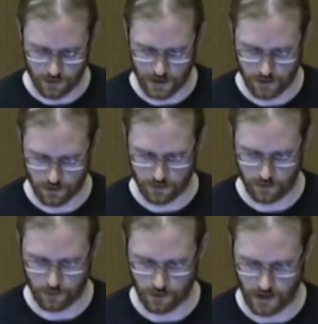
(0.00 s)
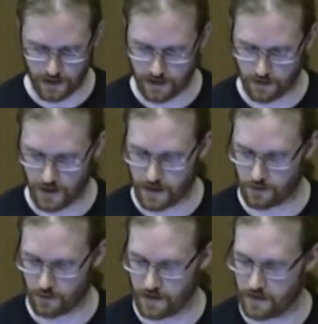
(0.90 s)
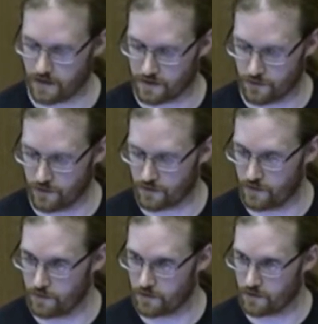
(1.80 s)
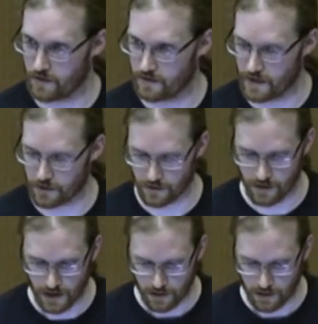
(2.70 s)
really useful for inter-device or inter-stream synchronization,